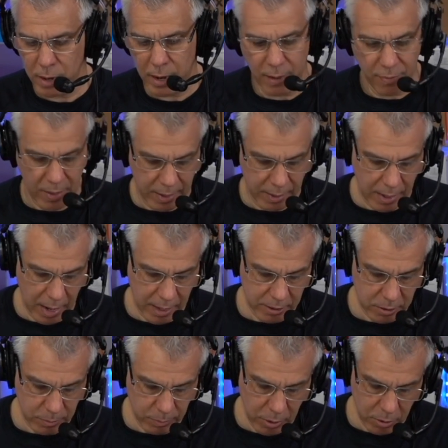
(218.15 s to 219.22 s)
And then I
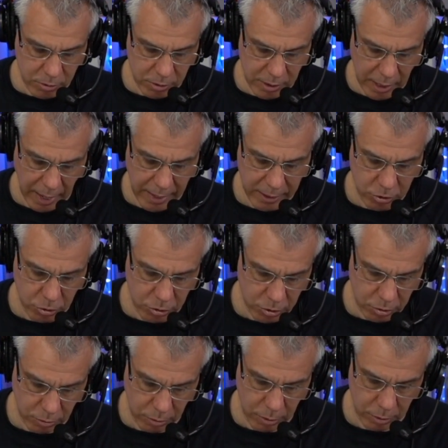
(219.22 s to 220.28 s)
suppose the extra
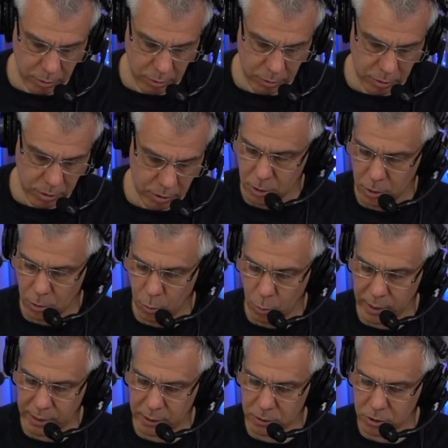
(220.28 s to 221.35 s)
screws,
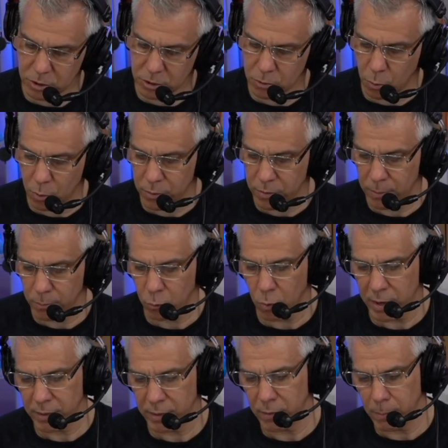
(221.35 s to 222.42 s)
we can store them
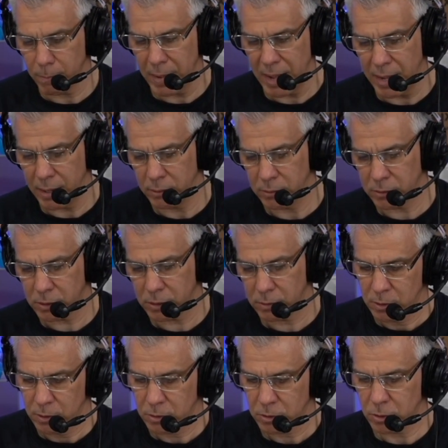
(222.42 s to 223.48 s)
right in the mount.
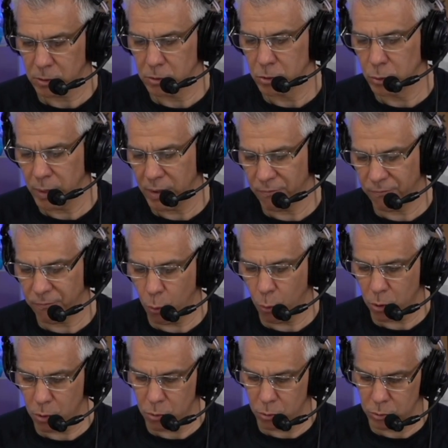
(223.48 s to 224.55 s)
So you do have
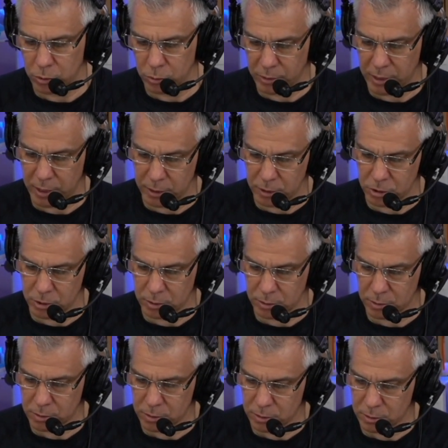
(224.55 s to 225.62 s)
4 hole
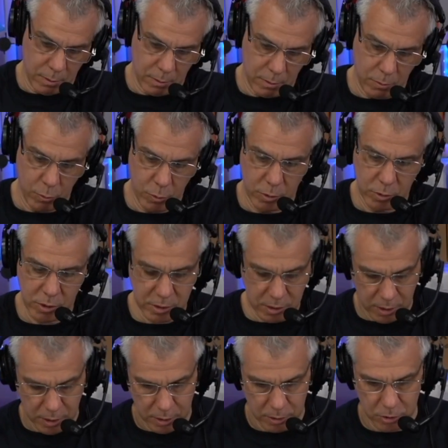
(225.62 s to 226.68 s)
locations. We'll
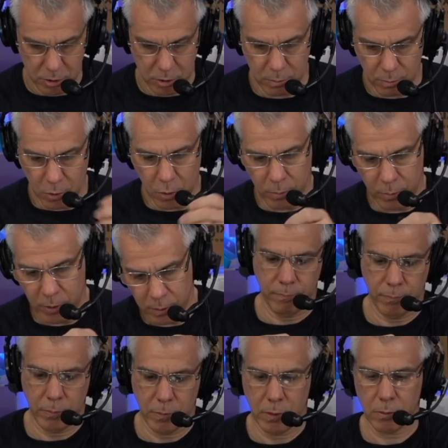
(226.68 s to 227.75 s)
see in just a moment.
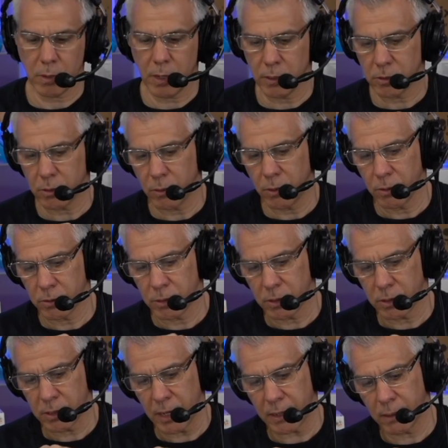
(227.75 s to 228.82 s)
Okay, so here's the
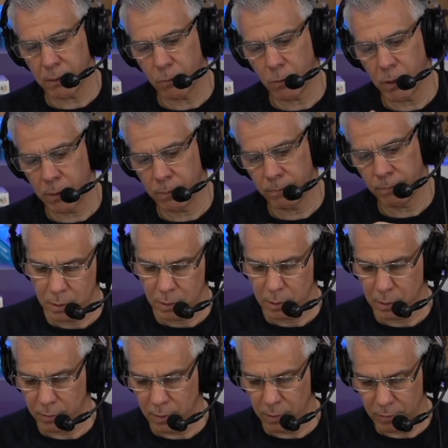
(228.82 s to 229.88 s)
second one.
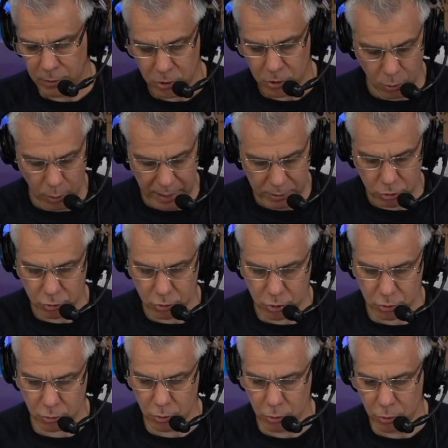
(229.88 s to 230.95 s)
And then the 2 extra
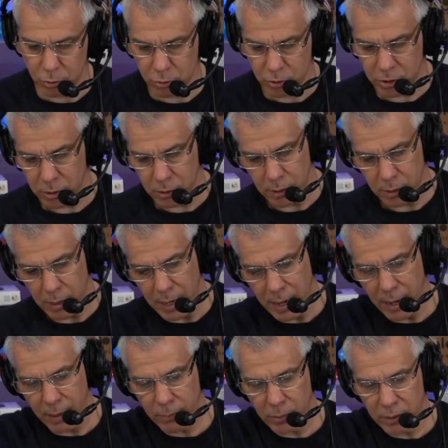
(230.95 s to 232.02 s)
screws,
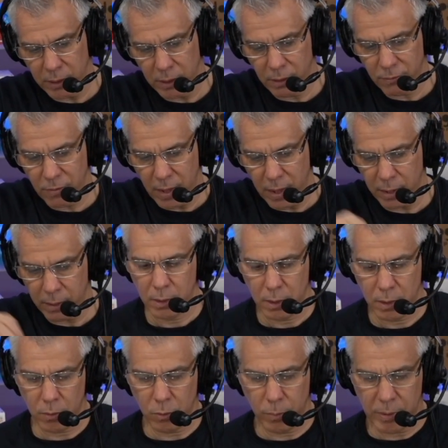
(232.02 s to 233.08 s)
I believe that
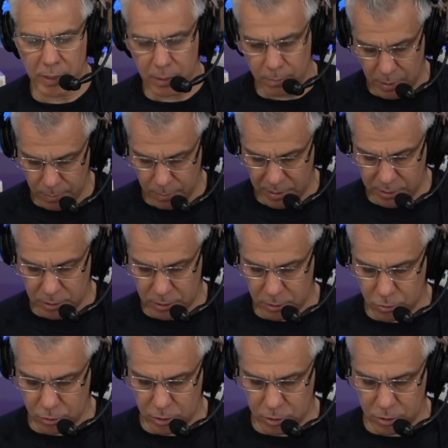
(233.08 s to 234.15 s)
it will be in my best
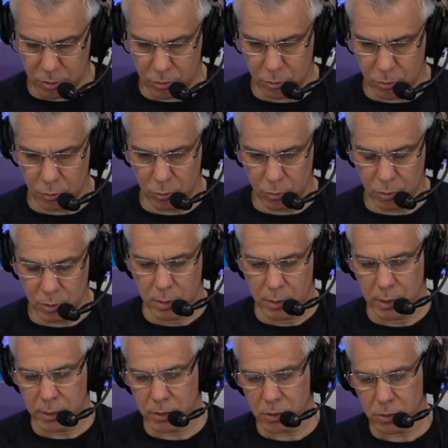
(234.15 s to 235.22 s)
interest to
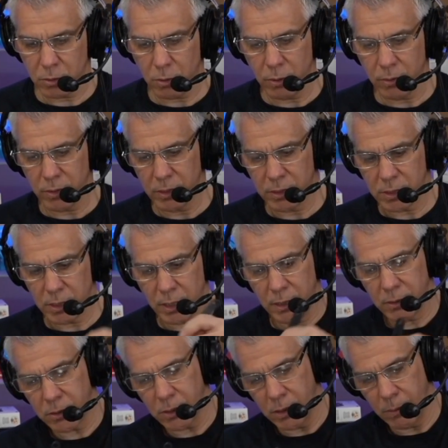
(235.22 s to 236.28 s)
install these
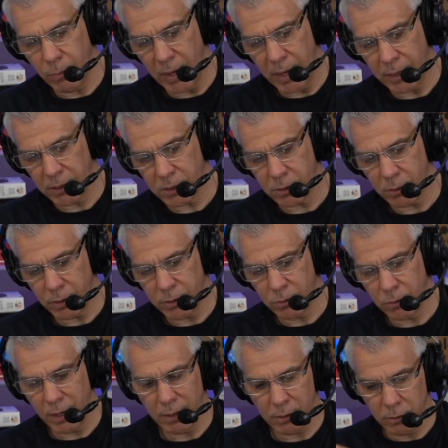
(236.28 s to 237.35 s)
into the base so I do
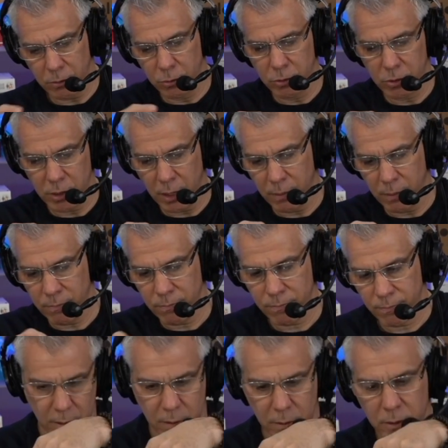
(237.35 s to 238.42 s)
not lose them,
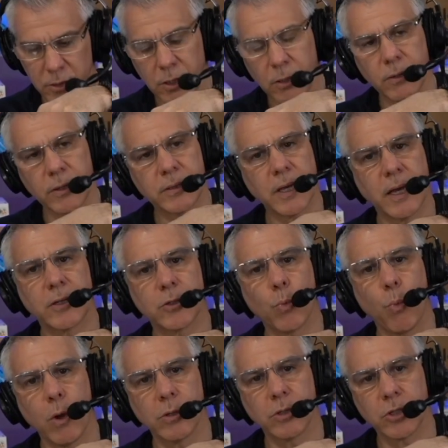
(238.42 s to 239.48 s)
because it only takes
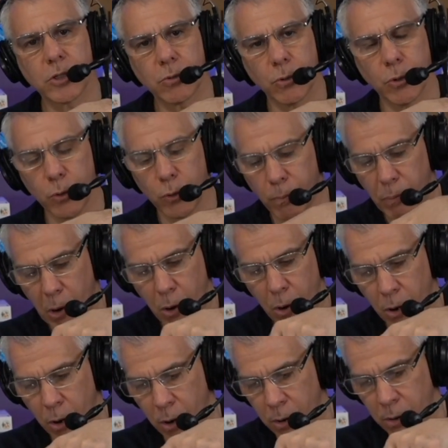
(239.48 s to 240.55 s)
1 screw
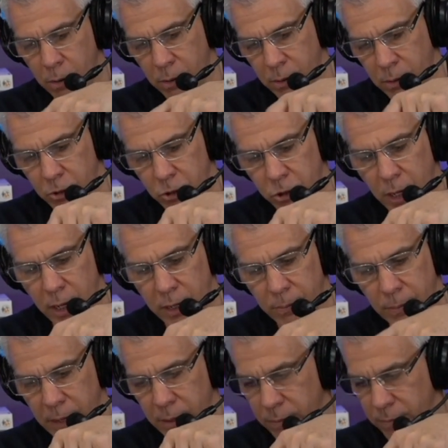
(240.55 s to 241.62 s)
per shock mount.